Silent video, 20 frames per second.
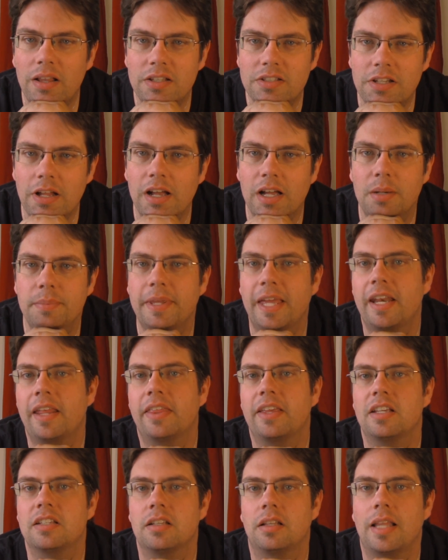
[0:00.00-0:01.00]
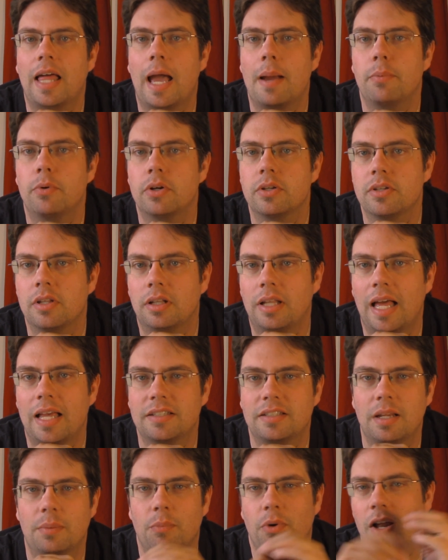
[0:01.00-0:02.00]
It's not going to be anything as elaborate as the
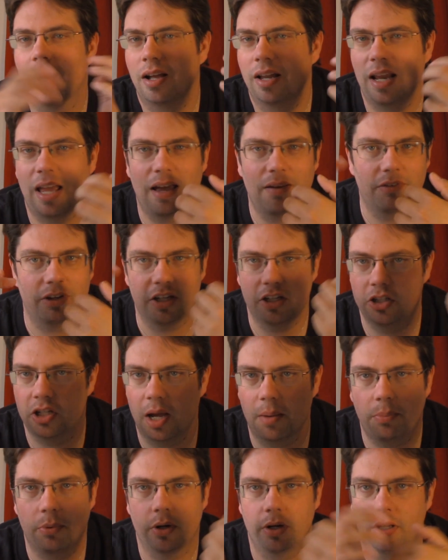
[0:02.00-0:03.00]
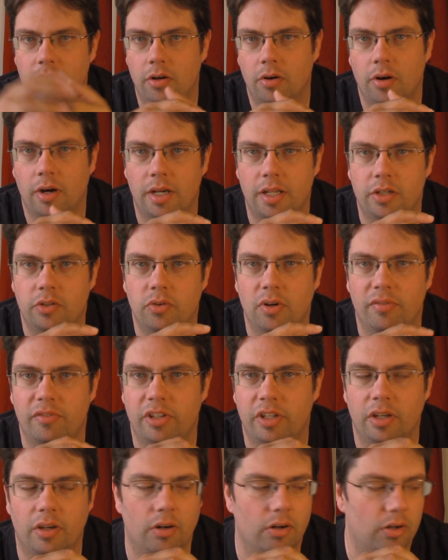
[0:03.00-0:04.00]
last time. We're not going to have any Jeopardy or any
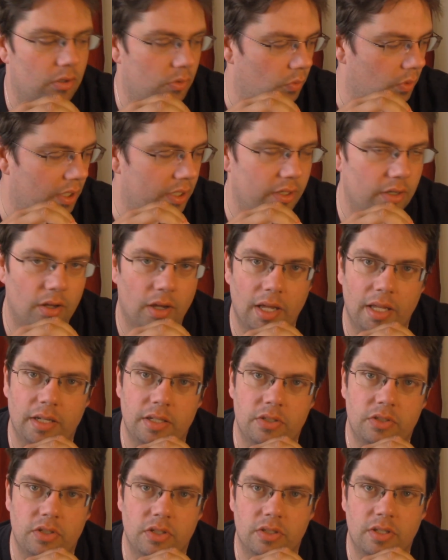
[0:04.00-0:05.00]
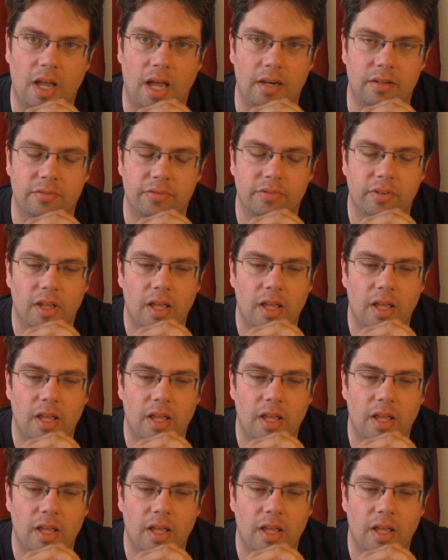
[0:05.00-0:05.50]
trivia or whatnot. It's just kind of,